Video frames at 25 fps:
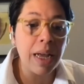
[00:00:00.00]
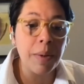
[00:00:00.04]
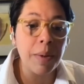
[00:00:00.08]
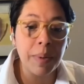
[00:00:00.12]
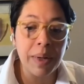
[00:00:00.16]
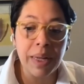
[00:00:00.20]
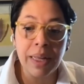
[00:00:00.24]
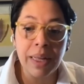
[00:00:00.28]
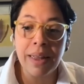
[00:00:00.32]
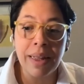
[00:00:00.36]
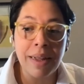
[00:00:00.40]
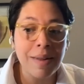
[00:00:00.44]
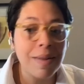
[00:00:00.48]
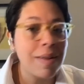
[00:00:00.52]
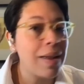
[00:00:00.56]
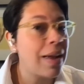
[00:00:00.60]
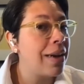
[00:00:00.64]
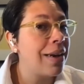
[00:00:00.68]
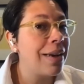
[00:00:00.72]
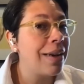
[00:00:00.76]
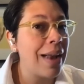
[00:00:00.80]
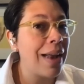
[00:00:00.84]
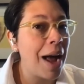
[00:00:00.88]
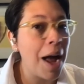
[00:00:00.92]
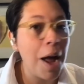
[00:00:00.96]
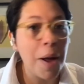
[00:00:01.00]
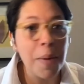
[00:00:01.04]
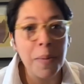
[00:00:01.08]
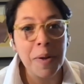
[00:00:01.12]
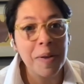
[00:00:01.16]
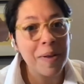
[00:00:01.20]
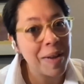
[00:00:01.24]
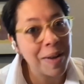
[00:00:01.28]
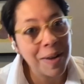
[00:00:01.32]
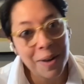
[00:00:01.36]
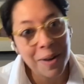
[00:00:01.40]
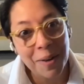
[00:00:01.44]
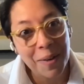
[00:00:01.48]
I realized that I
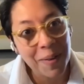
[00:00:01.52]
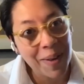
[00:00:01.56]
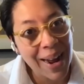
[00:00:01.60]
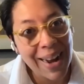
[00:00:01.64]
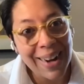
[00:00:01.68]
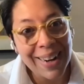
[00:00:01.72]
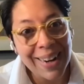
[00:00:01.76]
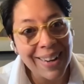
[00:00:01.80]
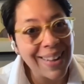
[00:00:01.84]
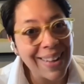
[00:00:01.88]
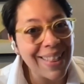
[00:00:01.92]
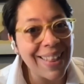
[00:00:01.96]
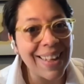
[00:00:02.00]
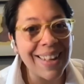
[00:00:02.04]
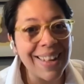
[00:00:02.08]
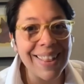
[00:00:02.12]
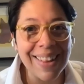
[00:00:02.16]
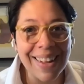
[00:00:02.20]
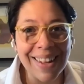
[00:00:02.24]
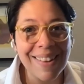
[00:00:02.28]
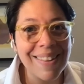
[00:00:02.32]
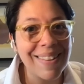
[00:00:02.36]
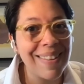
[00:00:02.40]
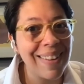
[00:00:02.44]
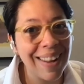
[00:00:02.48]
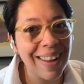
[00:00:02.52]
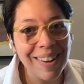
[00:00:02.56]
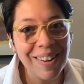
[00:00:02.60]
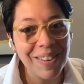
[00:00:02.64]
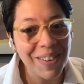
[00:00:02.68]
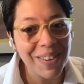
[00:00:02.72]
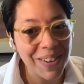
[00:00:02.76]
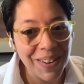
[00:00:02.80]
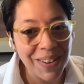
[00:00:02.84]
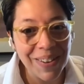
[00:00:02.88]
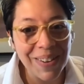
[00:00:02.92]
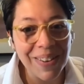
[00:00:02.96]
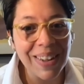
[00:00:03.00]
was incorrect, that that's not
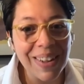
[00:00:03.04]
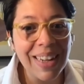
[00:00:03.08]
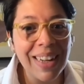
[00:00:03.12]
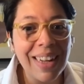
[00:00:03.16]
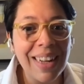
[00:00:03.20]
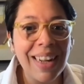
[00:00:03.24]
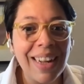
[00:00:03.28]
true,